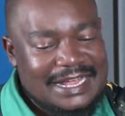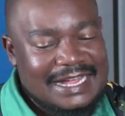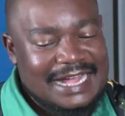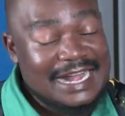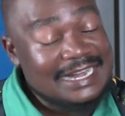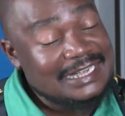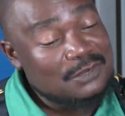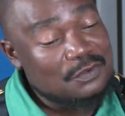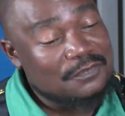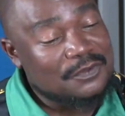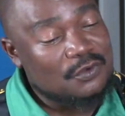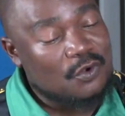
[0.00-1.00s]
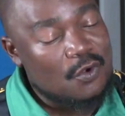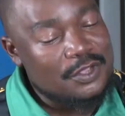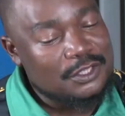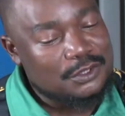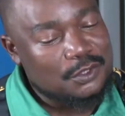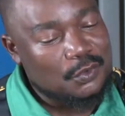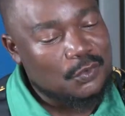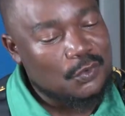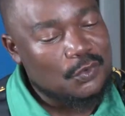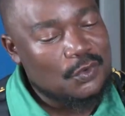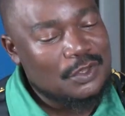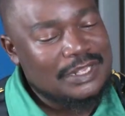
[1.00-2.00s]
currently we've been going
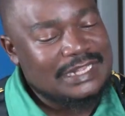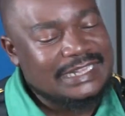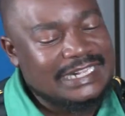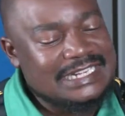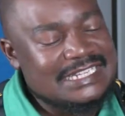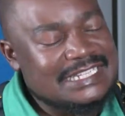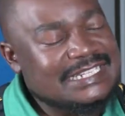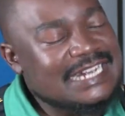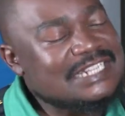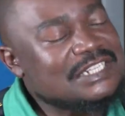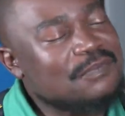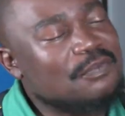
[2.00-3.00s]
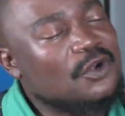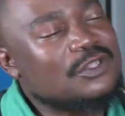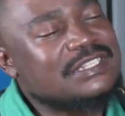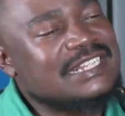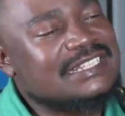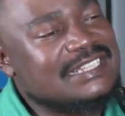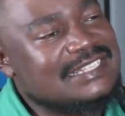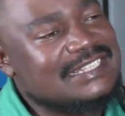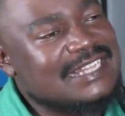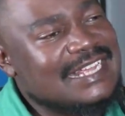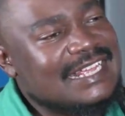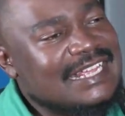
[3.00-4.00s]
through the registration
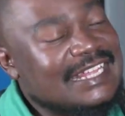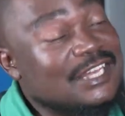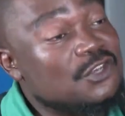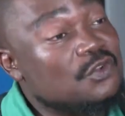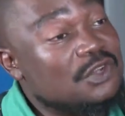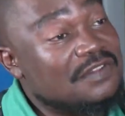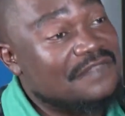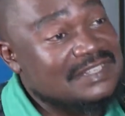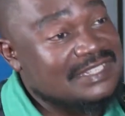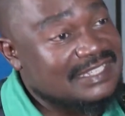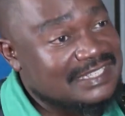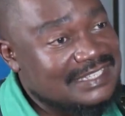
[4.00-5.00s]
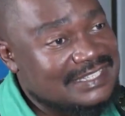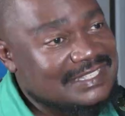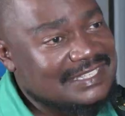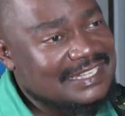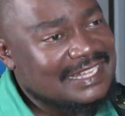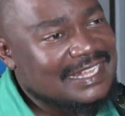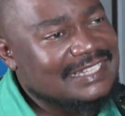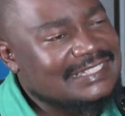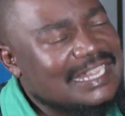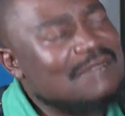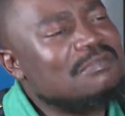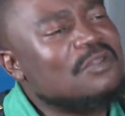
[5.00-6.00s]
processes in universities.
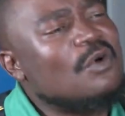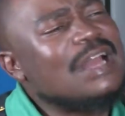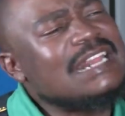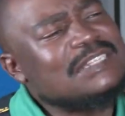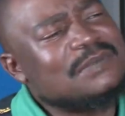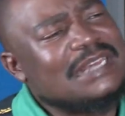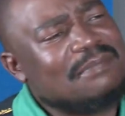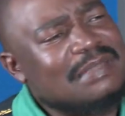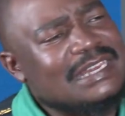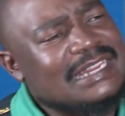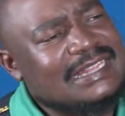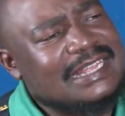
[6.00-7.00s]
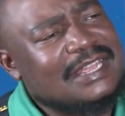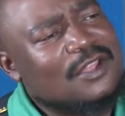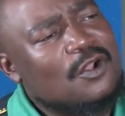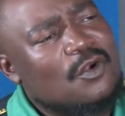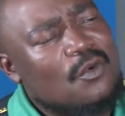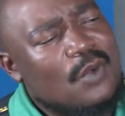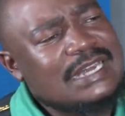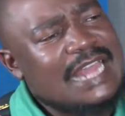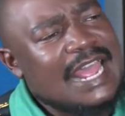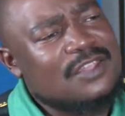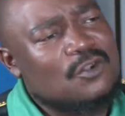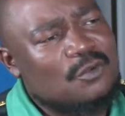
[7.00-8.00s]
Tell me, what has been happening there? What
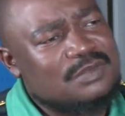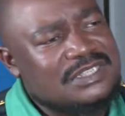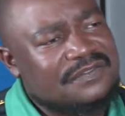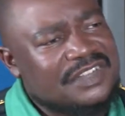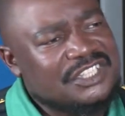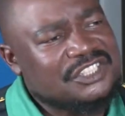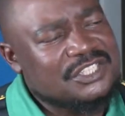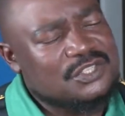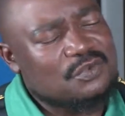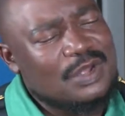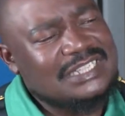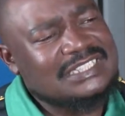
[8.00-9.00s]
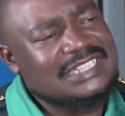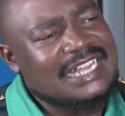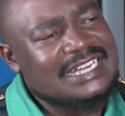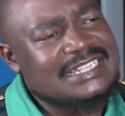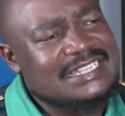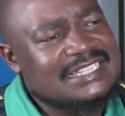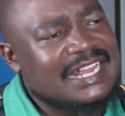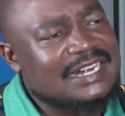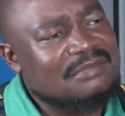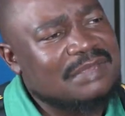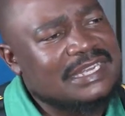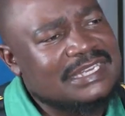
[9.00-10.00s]
are your observations? What challenges are
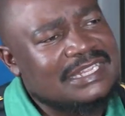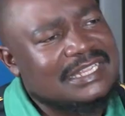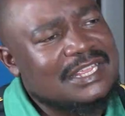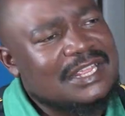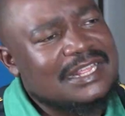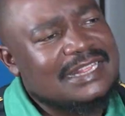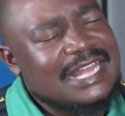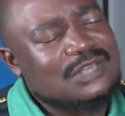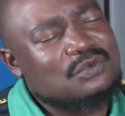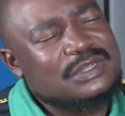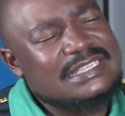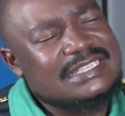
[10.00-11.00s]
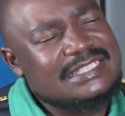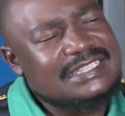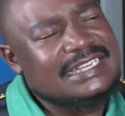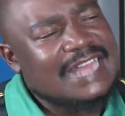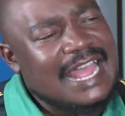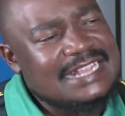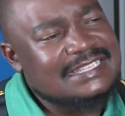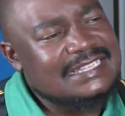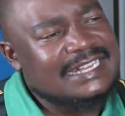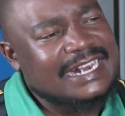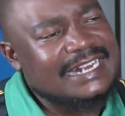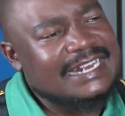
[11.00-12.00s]
remaining that we still are
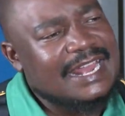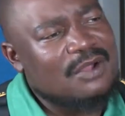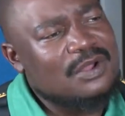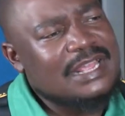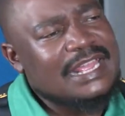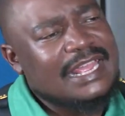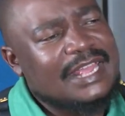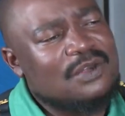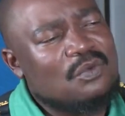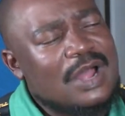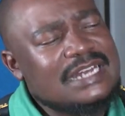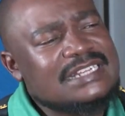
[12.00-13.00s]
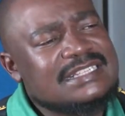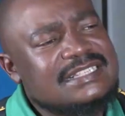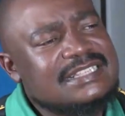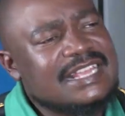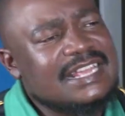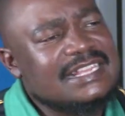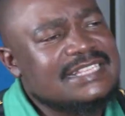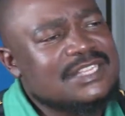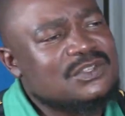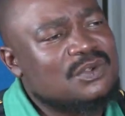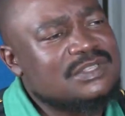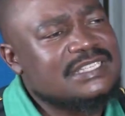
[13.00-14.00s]
seeing right now? And what is
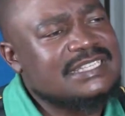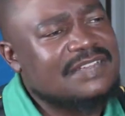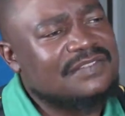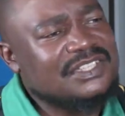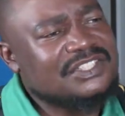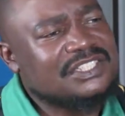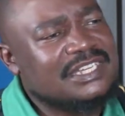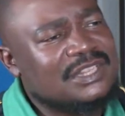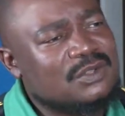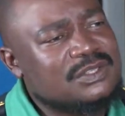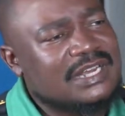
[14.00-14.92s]
SASCO's intervention in those